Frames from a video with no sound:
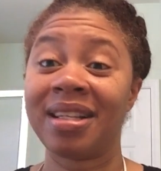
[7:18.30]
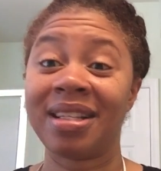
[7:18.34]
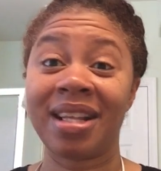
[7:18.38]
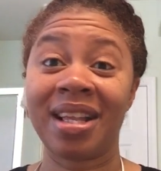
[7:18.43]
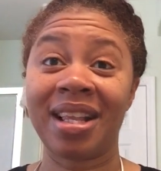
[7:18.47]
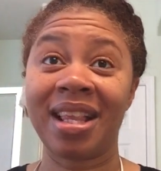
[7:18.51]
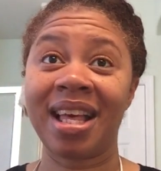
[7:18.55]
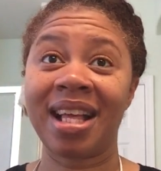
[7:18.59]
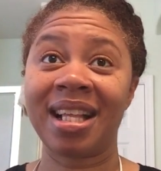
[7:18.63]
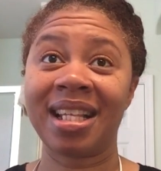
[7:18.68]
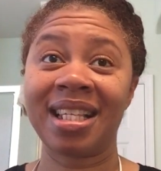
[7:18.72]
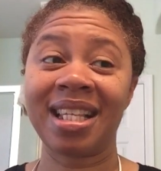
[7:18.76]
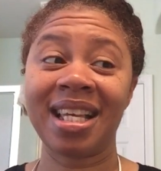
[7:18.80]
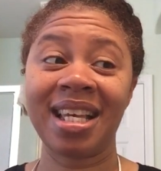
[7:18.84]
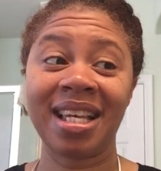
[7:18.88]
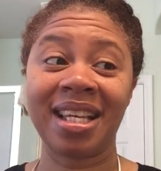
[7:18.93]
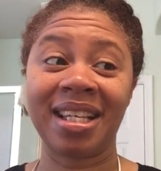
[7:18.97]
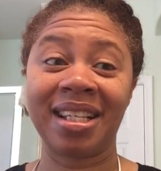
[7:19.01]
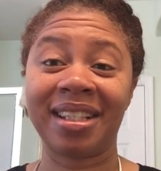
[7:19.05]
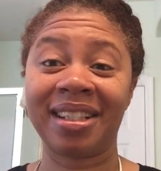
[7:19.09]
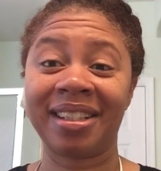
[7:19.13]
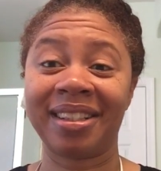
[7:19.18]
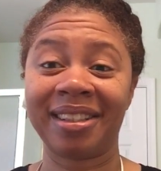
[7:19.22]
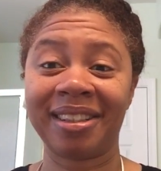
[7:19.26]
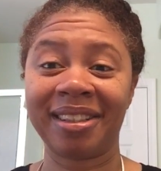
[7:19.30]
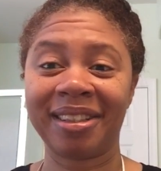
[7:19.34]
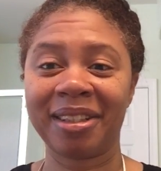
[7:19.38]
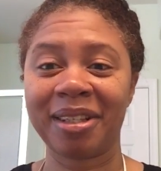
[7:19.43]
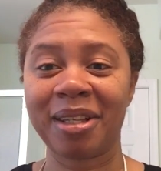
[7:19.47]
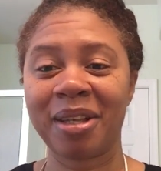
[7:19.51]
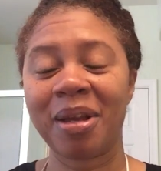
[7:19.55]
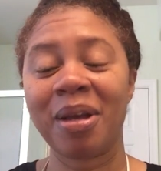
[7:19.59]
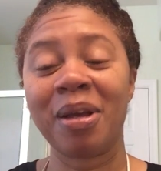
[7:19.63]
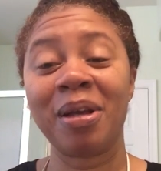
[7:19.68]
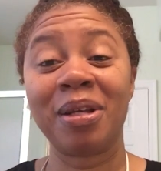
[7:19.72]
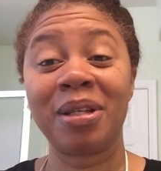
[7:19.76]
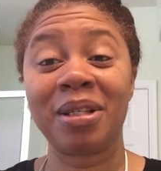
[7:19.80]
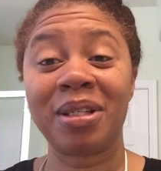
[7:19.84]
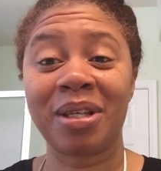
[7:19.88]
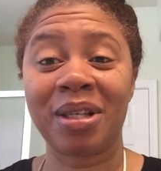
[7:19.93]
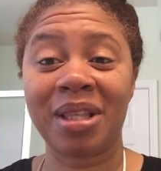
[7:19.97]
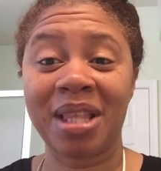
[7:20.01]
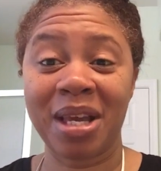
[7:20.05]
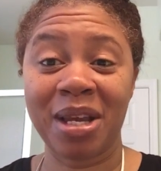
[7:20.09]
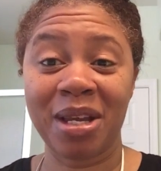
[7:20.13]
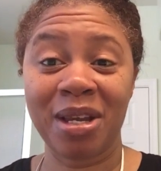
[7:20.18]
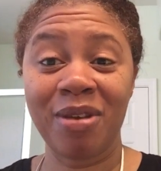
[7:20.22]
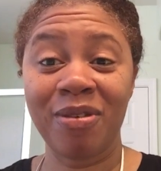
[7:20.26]
So that's it. So
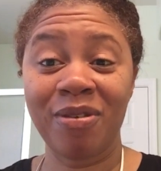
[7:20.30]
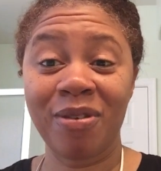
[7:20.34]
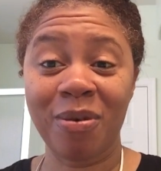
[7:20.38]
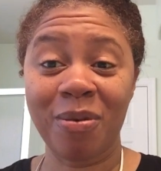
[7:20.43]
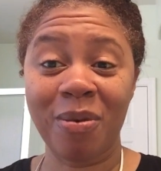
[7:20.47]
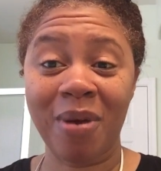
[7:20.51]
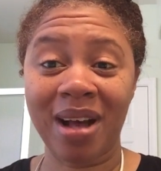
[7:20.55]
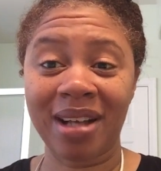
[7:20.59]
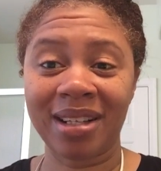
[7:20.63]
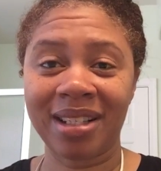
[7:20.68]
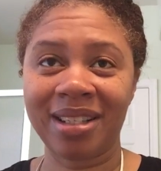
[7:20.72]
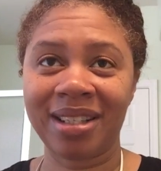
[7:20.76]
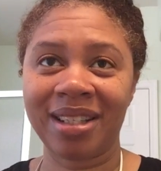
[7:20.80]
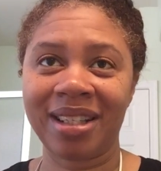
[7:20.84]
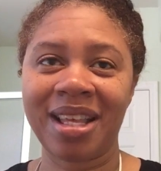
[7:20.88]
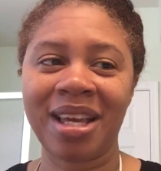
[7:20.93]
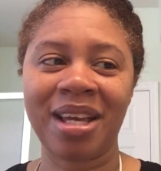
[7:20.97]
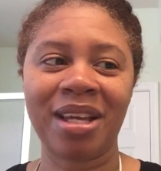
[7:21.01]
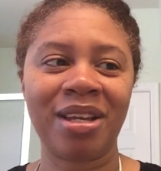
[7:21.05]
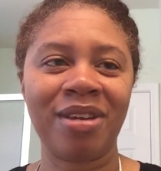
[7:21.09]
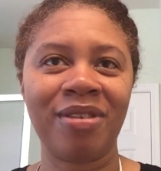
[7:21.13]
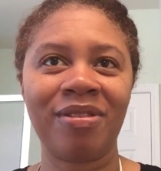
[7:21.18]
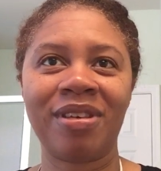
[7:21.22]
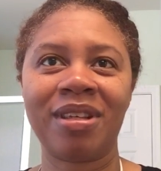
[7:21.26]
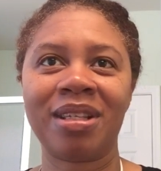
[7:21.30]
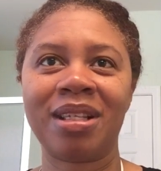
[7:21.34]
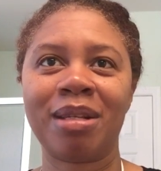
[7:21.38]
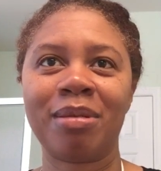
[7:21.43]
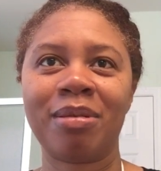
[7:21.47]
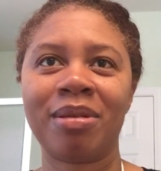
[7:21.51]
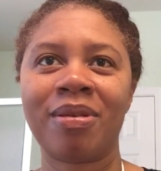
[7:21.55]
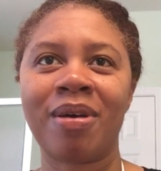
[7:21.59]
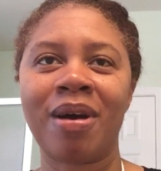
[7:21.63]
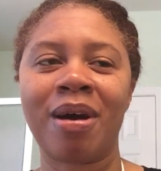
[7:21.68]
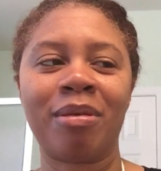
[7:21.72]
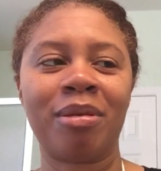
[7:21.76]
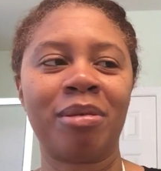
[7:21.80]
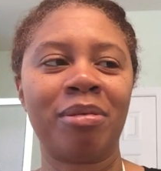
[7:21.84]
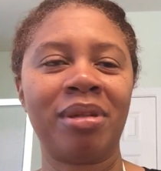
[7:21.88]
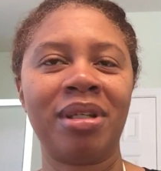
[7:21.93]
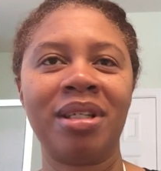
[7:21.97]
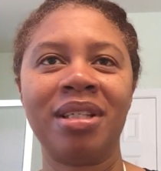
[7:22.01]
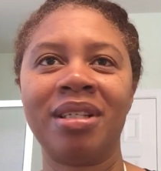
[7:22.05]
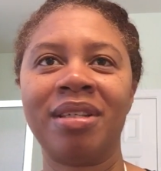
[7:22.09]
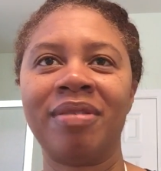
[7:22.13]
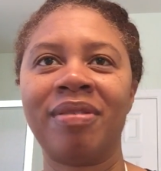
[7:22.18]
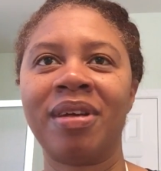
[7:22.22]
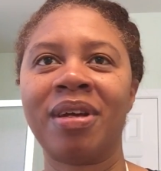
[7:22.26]
thank you for watching. Thank you for subscribing.
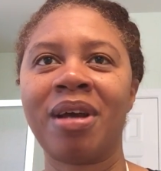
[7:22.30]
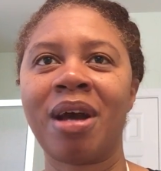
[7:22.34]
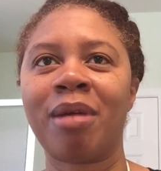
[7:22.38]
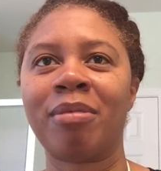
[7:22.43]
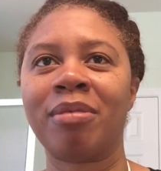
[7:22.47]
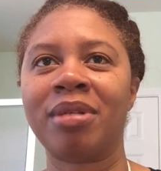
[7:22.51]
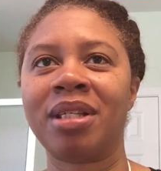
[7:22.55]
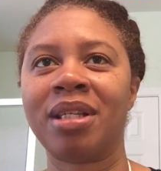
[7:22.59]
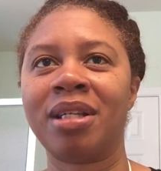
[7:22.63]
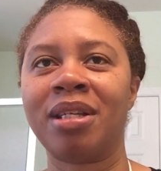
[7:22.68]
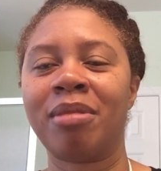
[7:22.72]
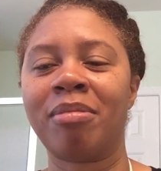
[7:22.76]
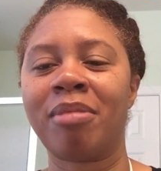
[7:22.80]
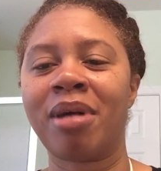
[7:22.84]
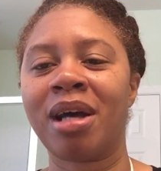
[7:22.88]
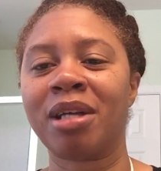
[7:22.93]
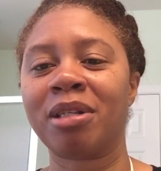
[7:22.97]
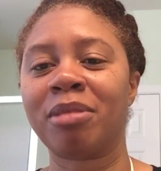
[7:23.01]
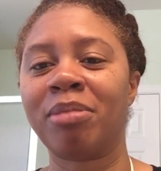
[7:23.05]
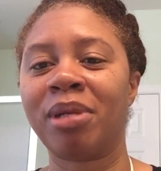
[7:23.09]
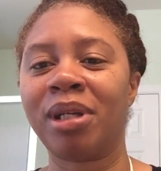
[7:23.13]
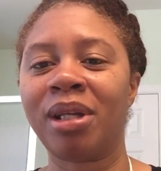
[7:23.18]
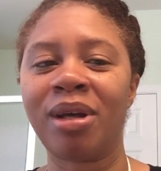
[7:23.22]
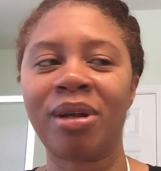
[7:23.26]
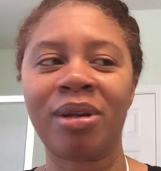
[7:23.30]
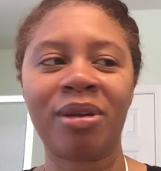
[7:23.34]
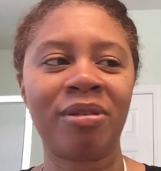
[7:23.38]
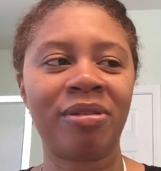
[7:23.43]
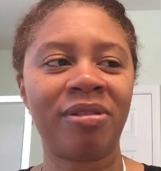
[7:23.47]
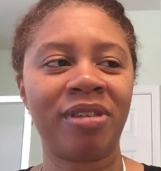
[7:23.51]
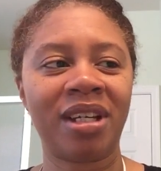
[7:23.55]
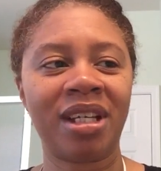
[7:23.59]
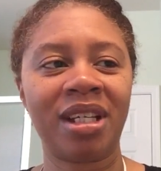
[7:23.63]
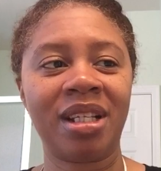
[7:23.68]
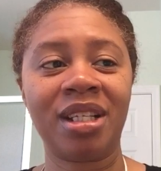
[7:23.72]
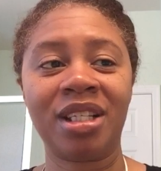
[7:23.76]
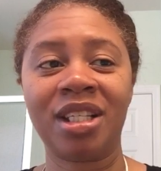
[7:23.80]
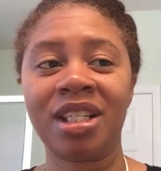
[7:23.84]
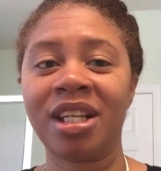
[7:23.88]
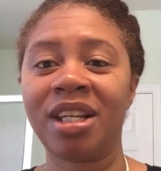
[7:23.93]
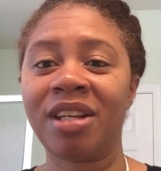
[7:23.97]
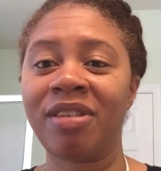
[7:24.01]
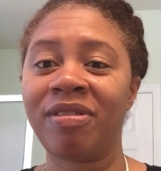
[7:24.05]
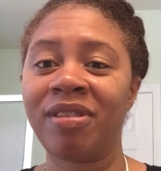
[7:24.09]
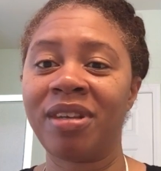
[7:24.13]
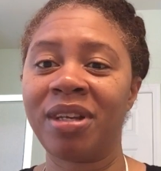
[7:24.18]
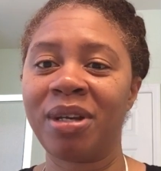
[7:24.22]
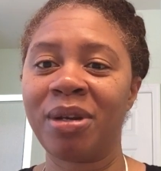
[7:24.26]
Please leave your comments in the box below. Don't forget to share
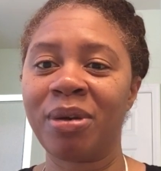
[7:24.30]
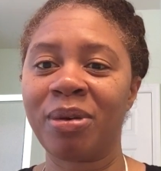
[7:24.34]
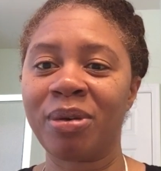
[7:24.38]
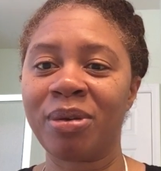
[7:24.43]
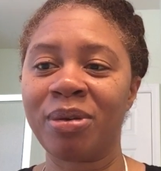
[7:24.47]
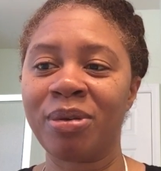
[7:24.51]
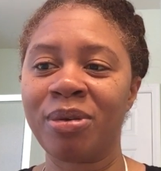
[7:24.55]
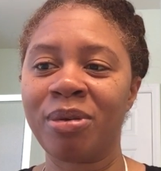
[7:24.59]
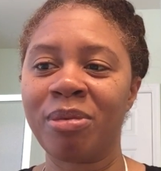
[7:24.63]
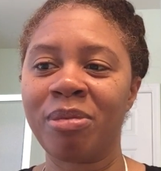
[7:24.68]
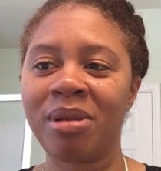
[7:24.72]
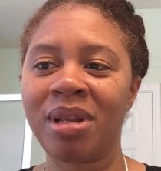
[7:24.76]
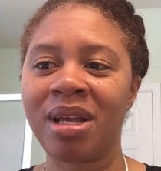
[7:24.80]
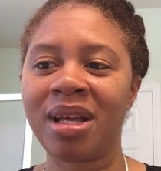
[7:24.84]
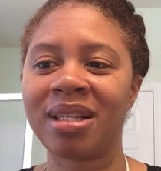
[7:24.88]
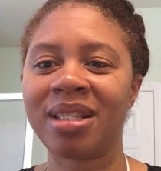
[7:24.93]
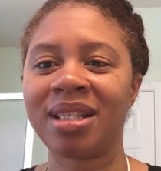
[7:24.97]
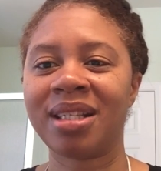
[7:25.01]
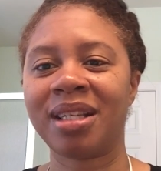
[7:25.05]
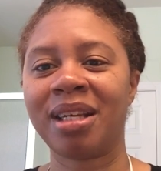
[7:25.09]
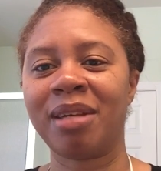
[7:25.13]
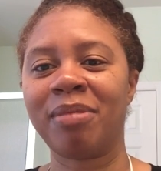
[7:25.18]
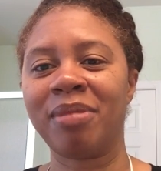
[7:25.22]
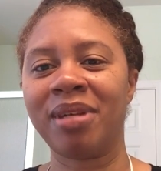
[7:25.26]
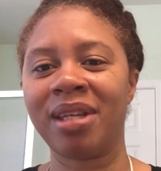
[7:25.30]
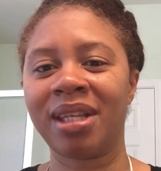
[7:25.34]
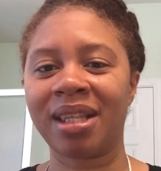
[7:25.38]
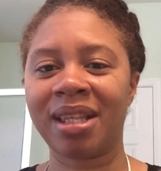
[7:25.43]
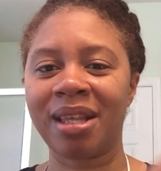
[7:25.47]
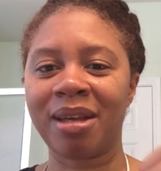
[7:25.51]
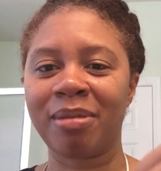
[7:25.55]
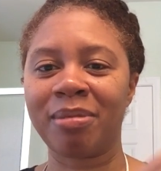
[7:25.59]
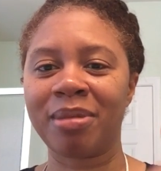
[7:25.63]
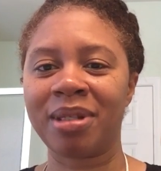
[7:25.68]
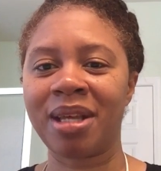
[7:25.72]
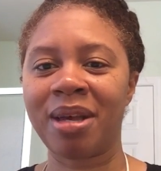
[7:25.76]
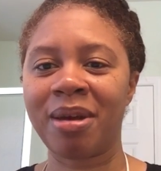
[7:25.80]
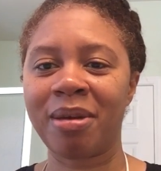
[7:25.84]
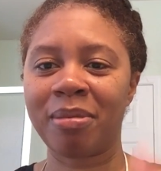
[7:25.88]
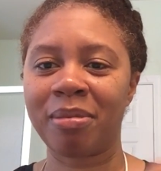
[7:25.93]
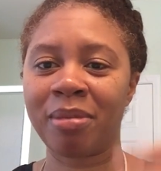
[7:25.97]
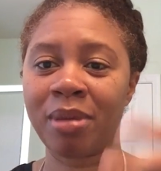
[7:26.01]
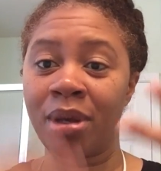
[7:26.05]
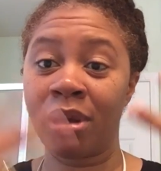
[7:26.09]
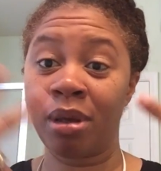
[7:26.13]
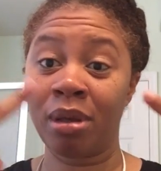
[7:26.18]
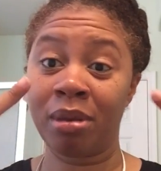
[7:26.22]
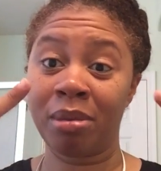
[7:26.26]
the video on Google+. Plus. Give me a thumbs
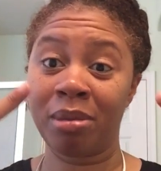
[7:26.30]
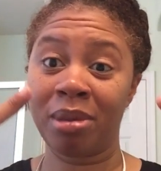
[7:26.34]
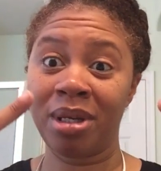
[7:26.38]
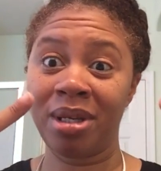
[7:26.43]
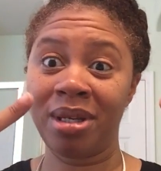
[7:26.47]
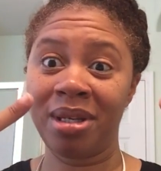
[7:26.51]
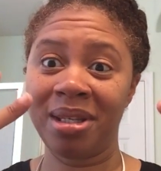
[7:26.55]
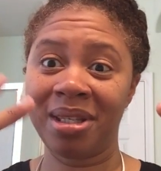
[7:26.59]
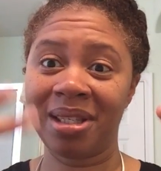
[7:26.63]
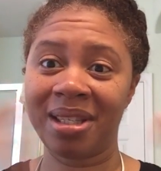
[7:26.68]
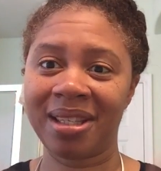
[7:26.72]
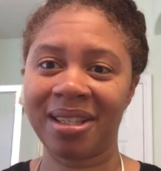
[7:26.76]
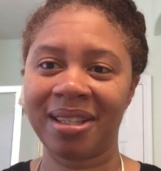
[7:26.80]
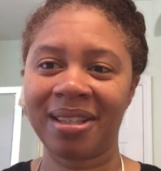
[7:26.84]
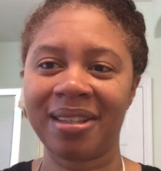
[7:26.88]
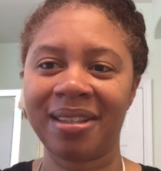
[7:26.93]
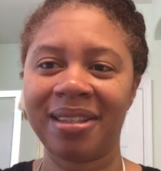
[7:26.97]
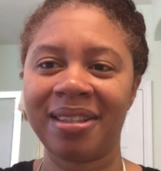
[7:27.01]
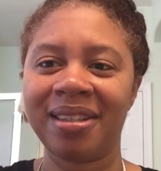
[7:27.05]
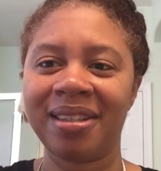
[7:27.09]
up. Peace.